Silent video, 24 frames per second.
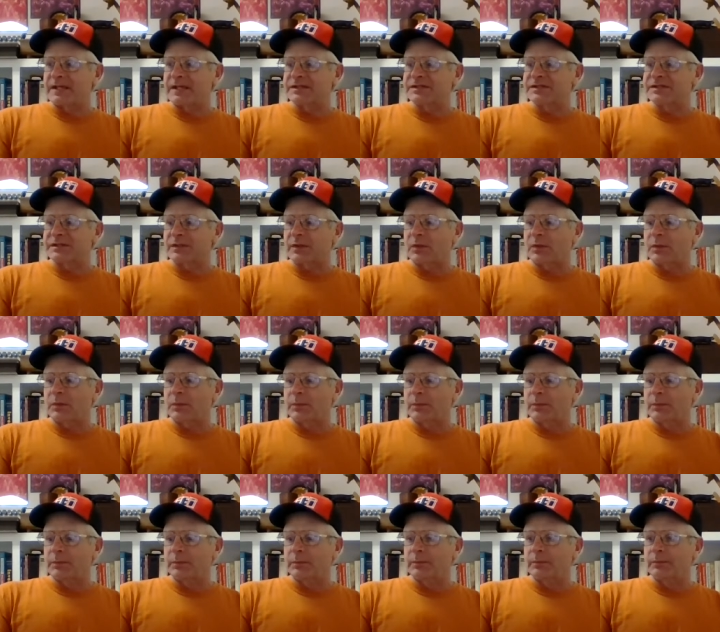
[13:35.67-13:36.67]
so
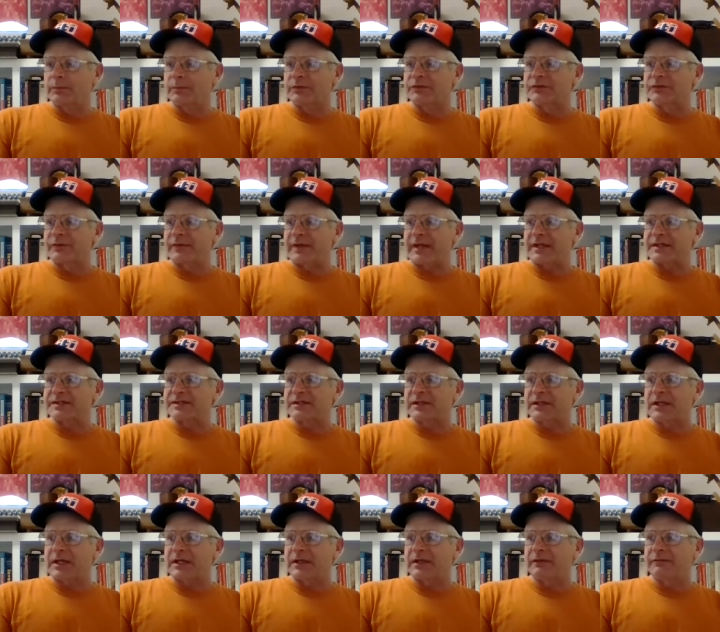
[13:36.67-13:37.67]
so that's
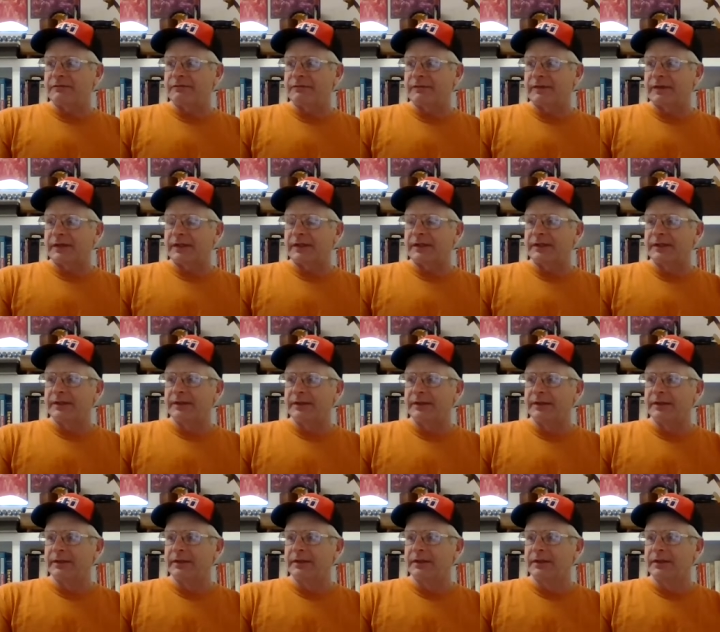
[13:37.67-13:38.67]
kind of uh,
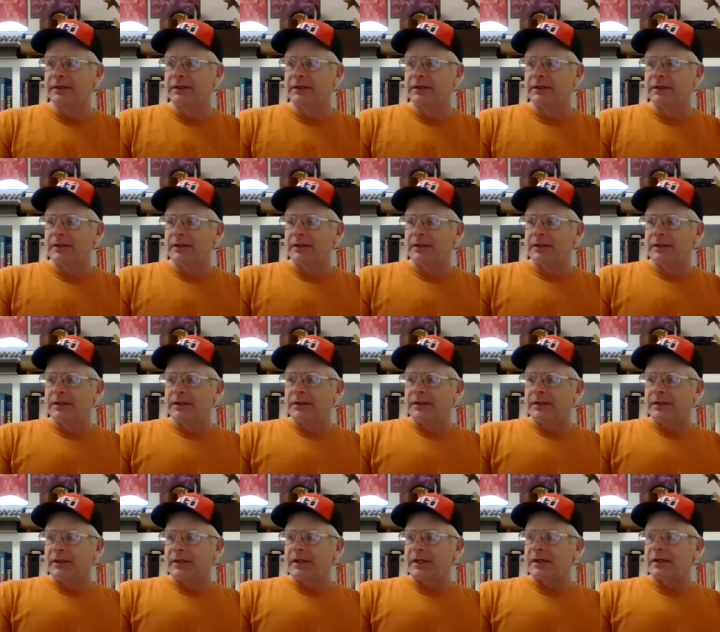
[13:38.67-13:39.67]

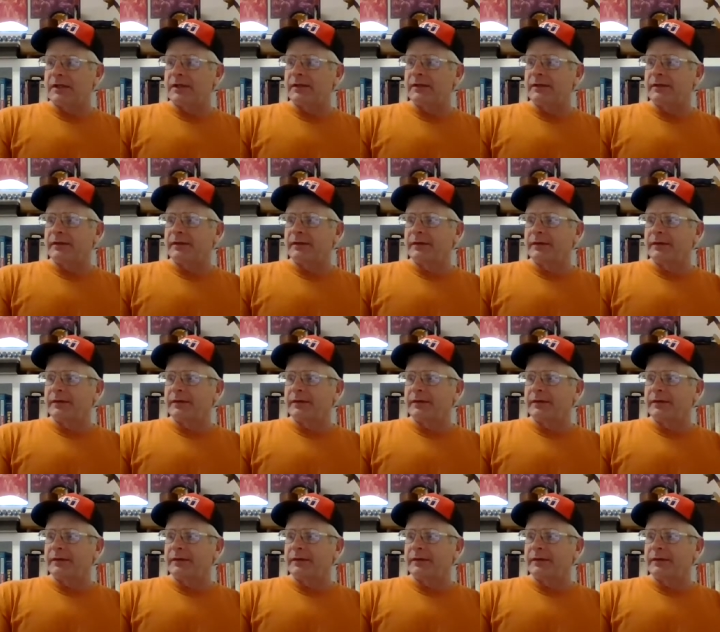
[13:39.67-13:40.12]
kind of